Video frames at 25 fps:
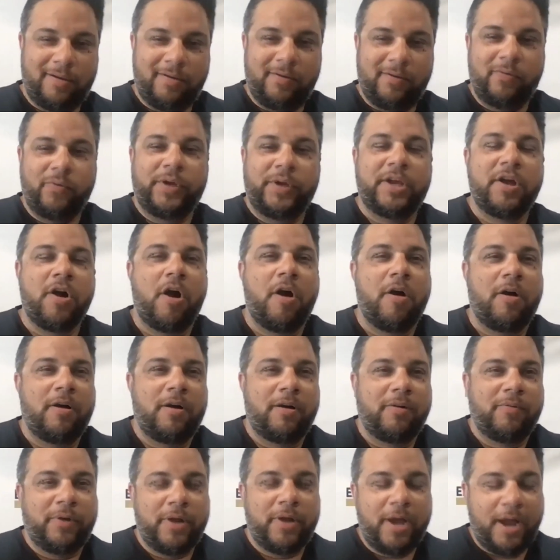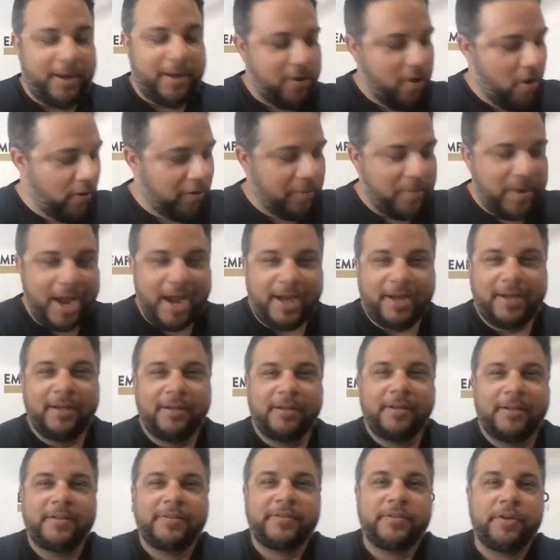I call her back.
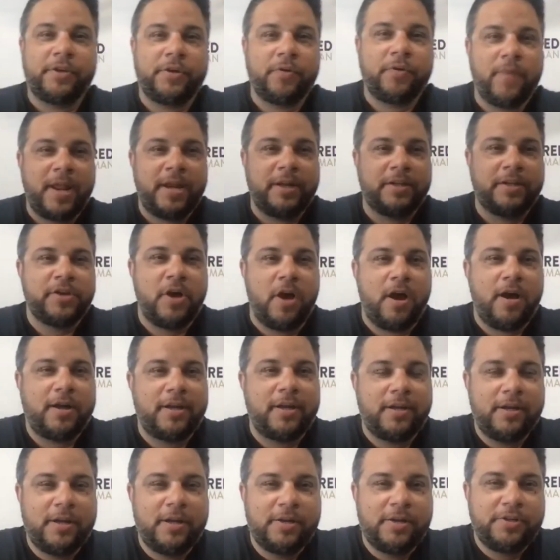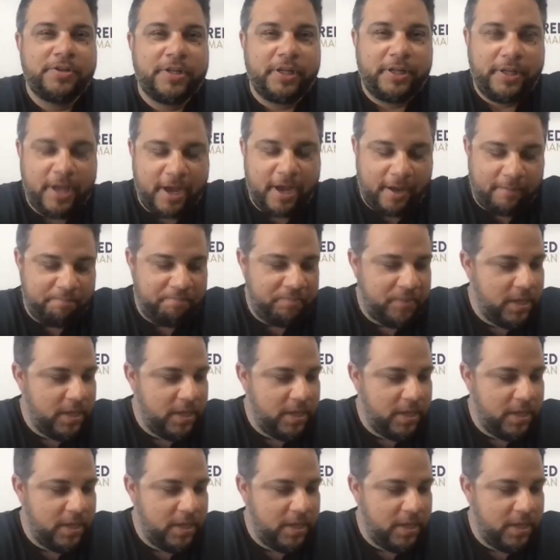So you ready to talk? She said, yeah.